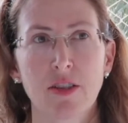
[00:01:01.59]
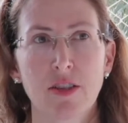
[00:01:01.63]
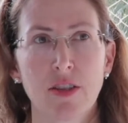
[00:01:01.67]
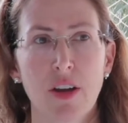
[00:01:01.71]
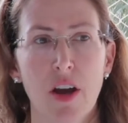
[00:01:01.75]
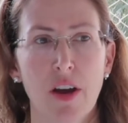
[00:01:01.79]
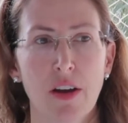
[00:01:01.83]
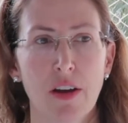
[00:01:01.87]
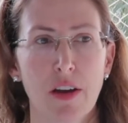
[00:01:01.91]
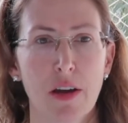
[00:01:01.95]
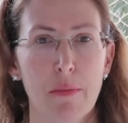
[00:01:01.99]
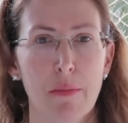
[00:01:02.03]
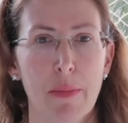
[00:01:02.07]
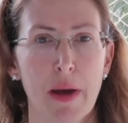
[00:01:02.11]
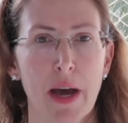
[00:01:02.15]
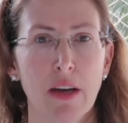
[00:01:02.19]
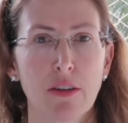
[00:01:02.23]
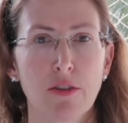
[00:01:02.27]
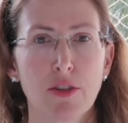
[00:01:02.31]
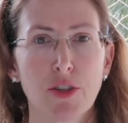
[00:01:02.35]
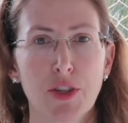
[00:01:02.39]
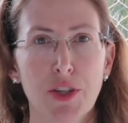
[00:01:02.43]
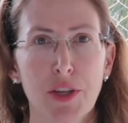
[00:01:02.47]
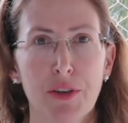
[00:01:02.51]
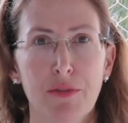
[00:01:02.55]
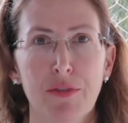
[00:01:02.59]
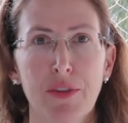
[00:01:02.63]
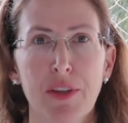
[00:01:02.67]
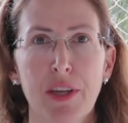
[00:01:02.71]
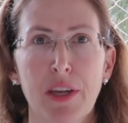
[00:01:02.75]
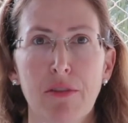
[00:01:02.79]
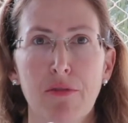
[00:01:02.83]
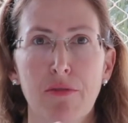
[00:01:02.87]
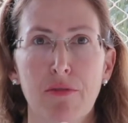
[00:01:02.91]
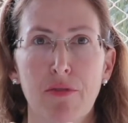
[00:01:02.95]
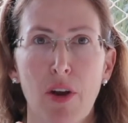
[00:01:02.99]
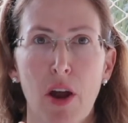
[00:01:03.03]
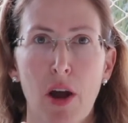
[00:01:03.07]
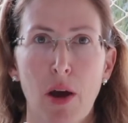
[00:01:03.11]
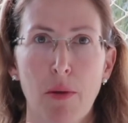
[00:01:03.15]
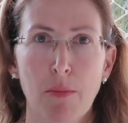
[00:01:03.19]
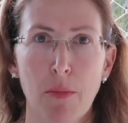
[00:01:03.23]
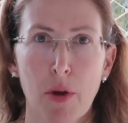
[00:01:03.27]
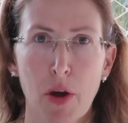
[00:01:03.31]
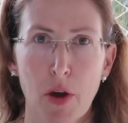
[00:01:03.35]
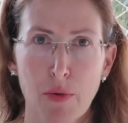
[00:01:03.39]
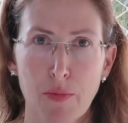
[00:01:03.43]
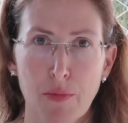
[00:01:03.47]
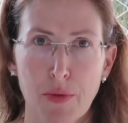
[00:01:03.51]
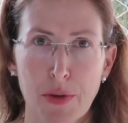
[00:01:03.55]
talk about shifting from
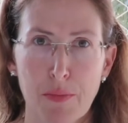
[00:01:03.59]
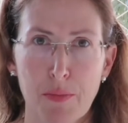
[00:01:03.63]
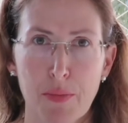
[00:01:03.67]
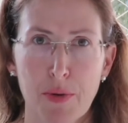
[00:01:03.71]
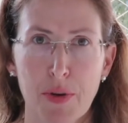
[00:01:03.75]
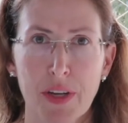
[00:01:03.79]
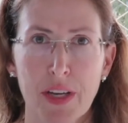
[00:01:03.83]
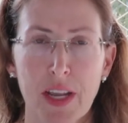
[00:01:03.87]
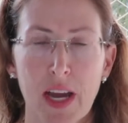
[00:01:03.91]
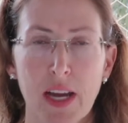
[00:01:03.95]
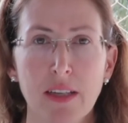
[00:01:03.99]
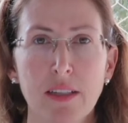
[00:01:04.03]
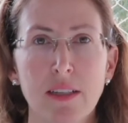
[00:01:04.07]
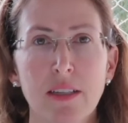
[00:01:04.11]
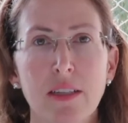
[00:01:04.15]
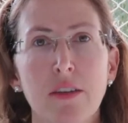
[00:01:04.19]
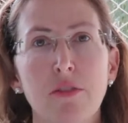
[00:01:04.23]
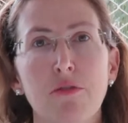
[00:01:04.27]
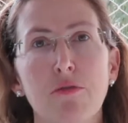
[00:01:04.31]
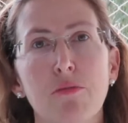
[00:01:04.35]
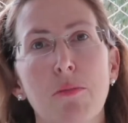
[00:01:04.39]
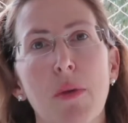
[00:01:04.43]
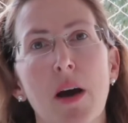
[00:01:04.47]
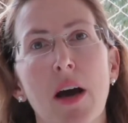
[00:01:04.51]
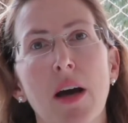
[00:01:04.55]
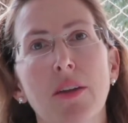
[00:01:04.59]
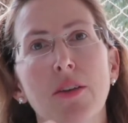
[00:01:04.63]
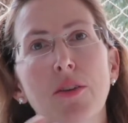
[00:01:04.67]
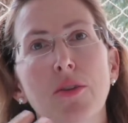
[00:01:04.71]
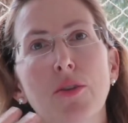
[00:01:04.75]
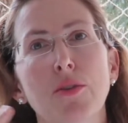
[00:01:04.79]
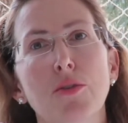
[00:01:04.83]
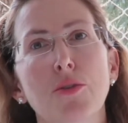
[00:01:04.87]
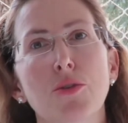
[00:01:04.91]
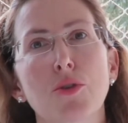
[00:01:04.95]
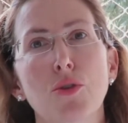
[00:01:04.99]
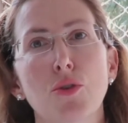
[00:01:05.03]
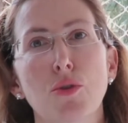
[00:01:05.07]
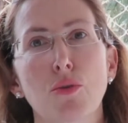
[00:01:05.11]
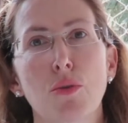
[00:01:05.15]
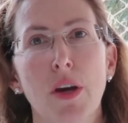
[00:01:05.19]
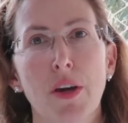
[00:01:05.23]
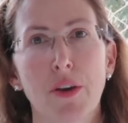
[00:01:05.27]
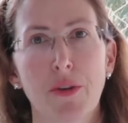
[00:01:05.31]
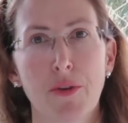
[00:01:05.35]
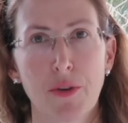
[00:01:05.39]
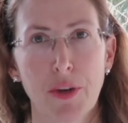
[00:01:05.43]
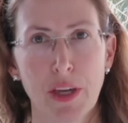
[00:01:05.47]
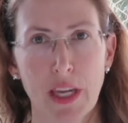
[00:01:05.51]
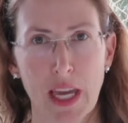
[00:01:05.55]
a reproductive model to a
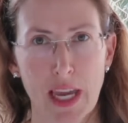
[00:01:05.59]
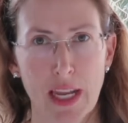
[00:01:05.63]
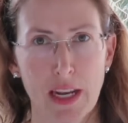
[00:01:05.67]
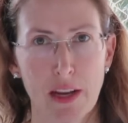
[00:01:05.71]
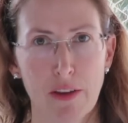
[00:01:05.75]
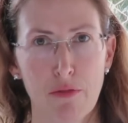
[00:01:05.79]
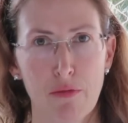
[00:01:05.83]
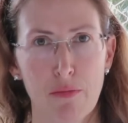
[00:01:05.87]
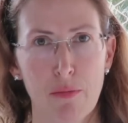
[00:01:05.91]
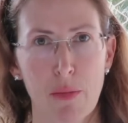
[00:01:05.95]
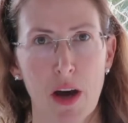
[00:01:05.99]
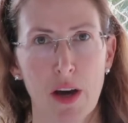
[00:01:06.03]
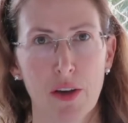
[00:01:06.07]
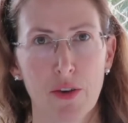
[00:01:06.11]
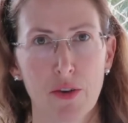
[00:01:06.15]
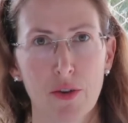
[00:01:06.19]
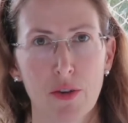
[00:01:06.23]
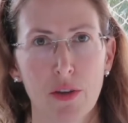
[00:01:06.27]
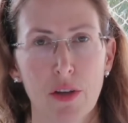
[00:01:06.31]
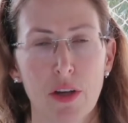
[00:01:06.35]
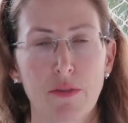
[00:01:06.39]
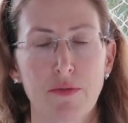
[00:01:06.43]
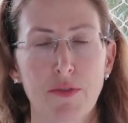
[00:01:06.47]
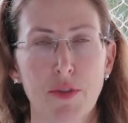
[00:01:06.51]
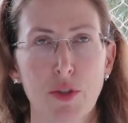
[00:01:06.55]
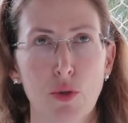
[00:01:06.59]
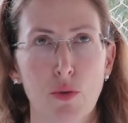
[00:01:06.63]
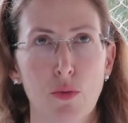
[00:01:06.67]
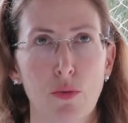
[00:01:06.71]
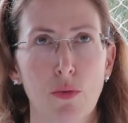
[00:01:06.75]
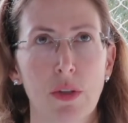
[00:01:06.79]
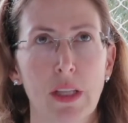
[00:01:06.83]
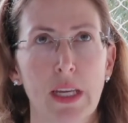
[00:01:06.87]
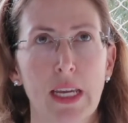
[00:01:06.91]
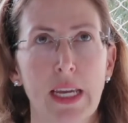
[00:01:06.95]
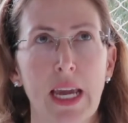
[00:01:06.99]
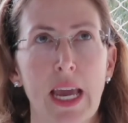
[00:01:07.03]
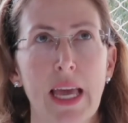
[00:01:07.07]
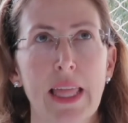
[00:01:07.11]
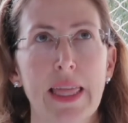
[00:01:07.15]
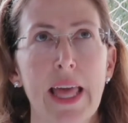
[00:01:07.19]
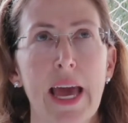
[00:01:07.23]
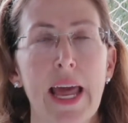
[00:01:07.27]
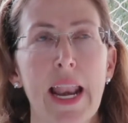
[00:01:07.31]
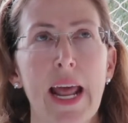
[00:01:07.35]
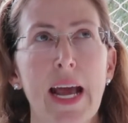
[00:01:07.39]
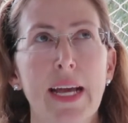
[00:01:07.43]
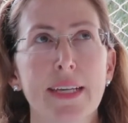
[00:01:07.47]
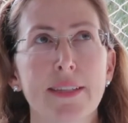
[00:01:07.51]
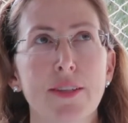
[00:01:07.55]
creative model of schooling. And
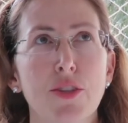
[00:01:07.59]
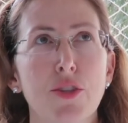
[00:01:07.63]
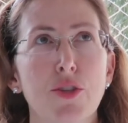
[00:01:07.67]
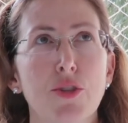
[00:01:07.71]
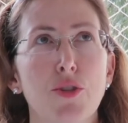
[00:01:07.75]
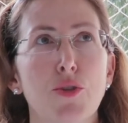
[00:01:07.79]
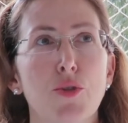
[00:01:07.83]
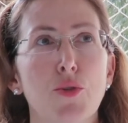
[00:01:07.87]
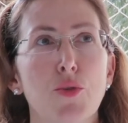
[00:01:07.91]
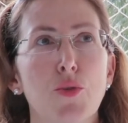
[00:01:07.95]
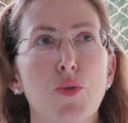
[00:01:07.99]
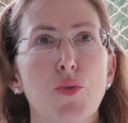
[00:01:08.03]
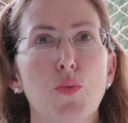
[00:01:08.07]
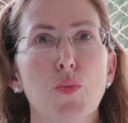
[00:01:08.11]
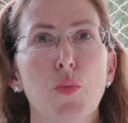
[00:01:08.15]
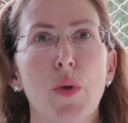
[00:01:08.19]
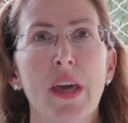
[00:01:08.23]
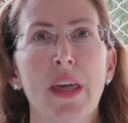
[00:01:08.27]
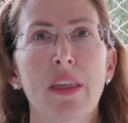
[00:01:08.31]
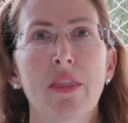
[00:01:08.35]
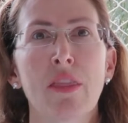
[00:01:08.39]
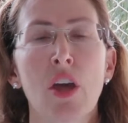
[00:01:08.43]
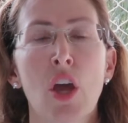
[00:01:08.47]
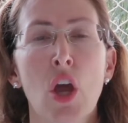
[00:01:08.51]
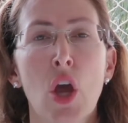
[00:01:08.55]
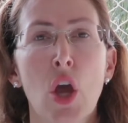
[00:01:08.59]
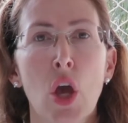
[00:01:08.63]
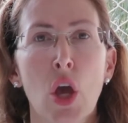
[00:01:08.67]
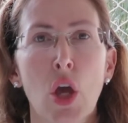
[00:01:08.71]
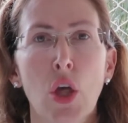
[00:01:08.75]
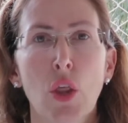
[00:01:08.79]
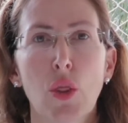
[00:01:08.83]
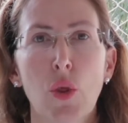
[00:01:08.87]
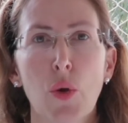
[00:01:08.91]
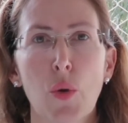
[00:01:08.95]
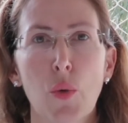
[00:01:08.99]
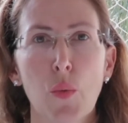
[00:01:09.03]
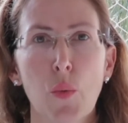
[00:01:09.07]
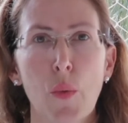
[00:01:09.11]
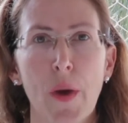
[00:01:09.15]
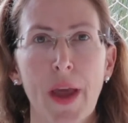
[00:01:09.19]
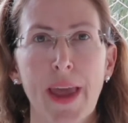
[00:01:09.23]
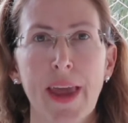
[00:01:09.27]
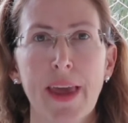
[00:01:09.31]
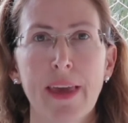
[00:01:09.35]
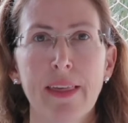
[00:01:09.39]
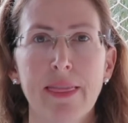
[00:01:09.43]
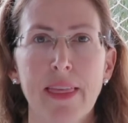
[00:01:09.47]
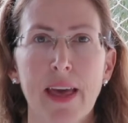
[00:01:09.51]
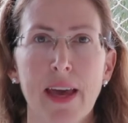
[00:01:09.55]
that has to do with the
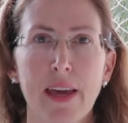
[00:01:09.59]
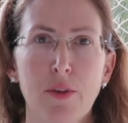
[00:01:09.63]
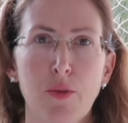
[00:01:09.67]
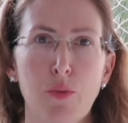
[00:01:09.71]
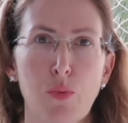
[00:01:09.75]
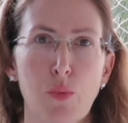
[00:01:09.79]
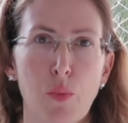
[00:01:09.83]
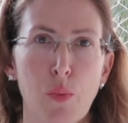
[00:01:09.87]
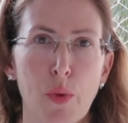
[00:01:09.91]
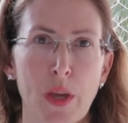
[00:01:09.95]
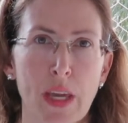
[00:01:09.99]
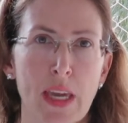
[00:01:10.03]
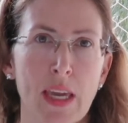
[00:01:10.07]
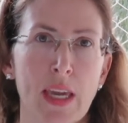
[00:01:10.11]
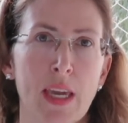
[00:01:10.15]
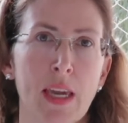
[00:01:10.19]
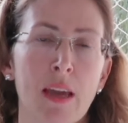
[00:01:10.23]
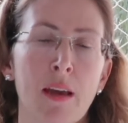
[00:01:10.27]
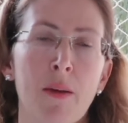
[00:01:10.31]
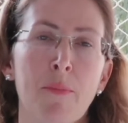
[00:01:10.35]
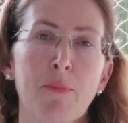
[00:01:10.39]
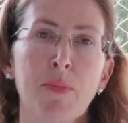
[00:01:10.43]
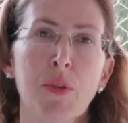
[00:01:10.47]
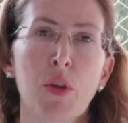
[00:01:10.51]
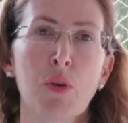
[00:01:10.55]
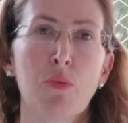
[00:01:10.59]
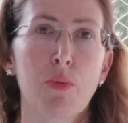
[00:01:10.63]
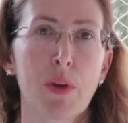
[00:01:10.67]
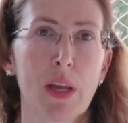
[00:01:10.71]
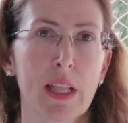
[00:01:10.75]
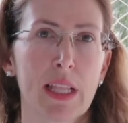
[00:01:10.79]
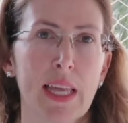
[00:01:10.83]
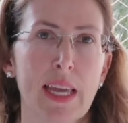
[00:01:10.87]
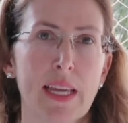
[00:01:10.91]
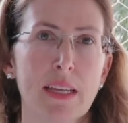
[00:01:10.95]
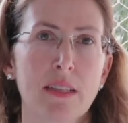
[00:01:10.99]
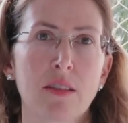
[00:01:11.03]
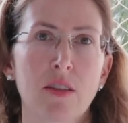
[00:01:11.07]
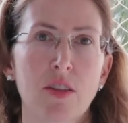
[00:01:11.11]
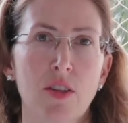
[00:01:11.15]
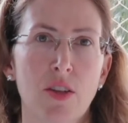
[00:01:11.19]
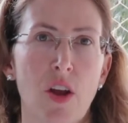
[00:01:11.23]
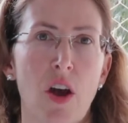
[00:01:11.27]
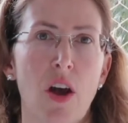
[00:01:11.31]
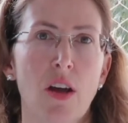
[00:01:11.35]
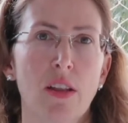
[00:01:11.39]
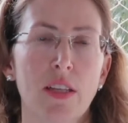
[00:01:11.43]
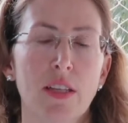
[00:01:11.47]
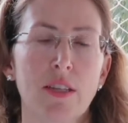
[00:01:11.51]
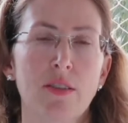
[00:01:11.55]
way that we relate to
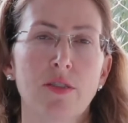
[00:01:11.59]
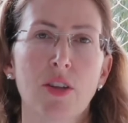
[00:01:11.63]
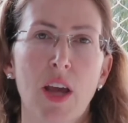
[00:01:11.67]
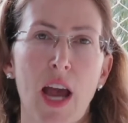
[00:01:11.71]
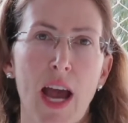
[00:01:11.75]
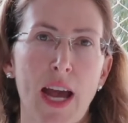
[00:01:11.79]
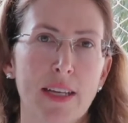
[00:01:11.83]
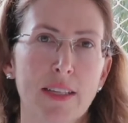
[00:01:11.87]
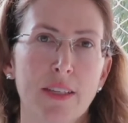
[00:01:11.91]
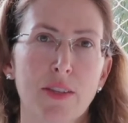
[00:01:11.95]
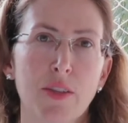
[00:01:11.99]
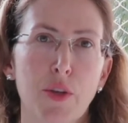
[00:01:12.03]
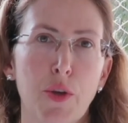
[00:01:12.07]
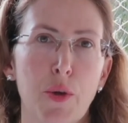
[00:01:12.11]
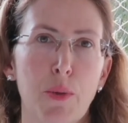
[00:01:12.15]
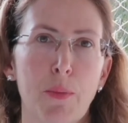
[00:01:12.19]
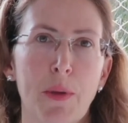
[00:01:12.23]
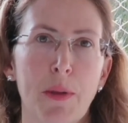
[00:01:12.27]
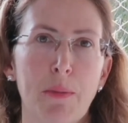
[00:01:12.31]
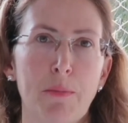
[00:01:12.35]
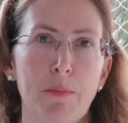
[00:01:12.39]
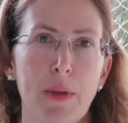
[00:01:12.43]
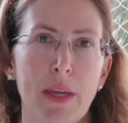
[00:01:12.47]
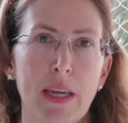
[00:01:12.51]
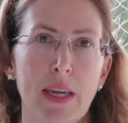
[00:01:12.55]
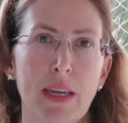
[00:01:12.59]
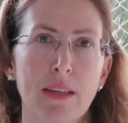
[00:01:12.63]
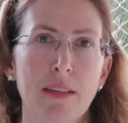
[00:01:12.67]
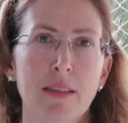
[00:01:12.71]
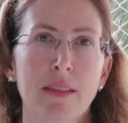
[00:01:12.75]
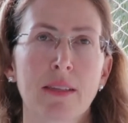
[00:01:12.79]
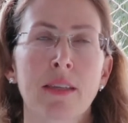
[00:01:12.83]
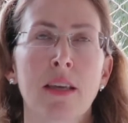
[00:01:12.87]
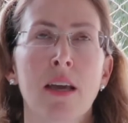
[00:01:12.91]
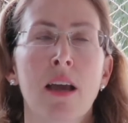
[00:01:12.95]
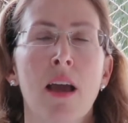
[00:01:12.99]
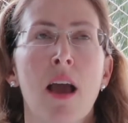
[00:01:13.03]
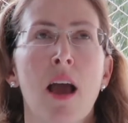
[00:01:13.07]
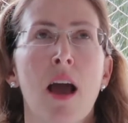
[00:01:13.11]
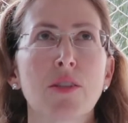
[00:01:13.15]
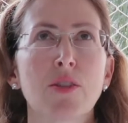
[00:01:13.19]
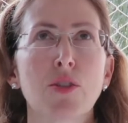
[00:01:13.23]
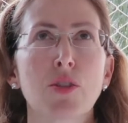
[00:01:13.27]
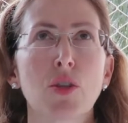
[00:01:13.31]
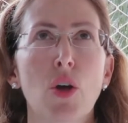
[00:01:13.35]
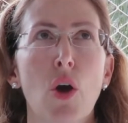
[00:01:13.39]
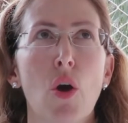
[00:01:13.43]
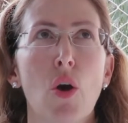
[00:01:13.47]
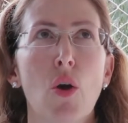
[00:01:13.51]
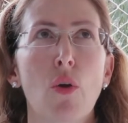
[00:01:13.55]
knowledge as human beings.
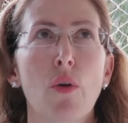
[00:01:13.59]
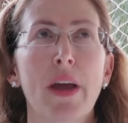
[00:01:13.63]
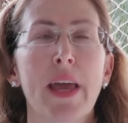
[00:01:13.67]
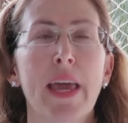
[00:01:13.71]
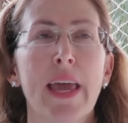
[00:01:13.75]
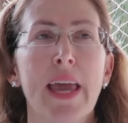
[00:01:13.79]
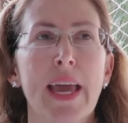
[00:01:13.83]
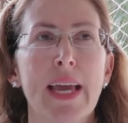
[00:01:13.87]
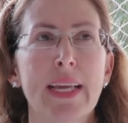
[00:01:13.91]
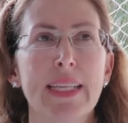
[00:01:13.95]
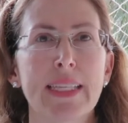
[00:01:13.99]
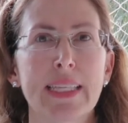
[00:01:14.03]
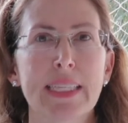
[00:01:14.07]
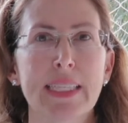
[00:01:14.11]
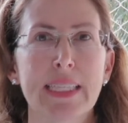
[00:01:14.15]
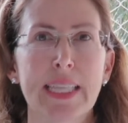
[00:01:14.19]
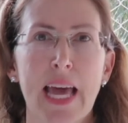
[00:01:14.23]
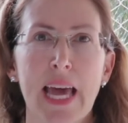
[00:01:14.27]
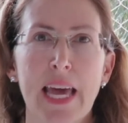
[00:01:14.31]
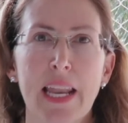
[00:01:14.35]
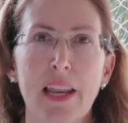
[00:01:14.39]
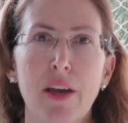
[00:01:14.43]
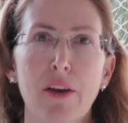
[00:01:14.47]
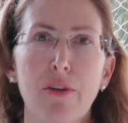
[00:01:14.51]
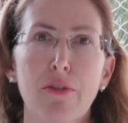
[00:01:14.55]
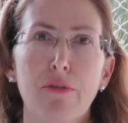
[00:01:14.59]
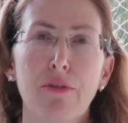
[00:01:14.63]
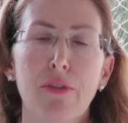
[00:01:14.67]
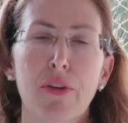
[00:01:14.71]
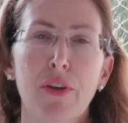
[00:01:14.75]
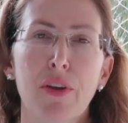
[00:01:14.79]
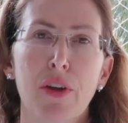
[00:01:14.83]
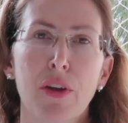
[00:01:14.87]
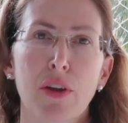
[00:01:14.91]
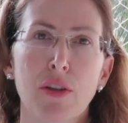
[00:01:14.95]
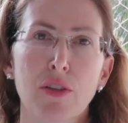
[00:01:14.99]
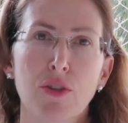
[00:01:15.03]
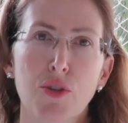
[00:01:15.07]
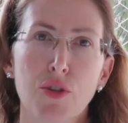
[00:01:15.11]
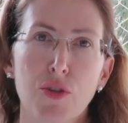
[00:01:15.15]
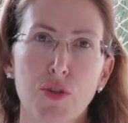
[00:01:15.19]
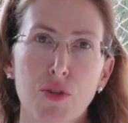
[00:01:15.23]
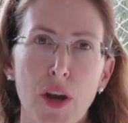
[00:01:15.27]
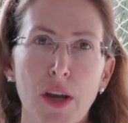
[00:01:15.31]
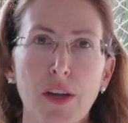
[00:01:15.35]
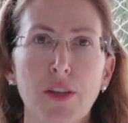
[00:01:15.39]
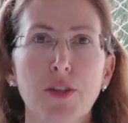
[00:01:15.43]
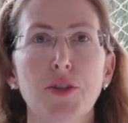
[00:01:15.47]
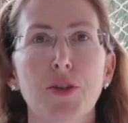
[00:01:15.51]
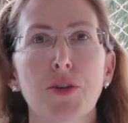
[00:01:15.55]
So instead of
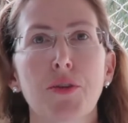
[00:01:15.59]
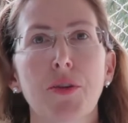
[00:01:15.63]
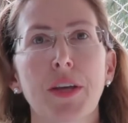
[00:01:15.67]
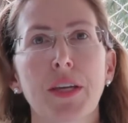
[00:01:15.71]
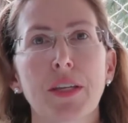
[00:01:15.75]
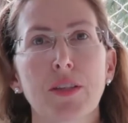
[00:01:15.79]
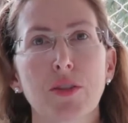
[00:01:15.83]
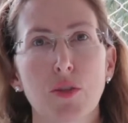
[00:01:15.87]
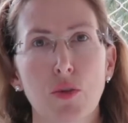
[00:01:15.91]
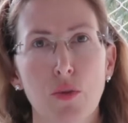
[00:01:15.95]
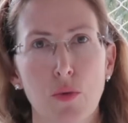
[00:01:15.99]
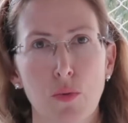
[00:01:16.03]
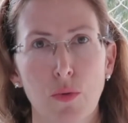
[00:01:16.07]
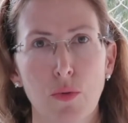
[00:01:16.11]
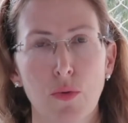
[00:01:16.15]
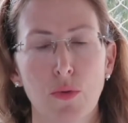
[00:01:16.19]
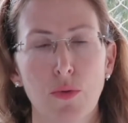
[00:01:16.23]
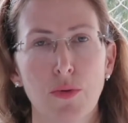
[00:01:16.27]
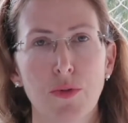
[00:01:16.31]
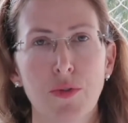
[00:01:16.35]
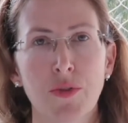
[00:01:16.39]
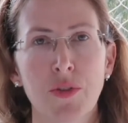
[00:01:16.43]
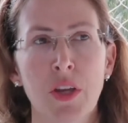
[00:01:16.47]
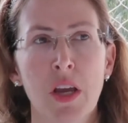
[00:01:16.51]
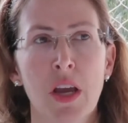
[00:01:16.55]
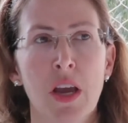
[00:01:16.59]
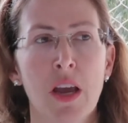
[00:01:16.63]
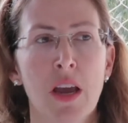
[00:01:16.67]
structuring schools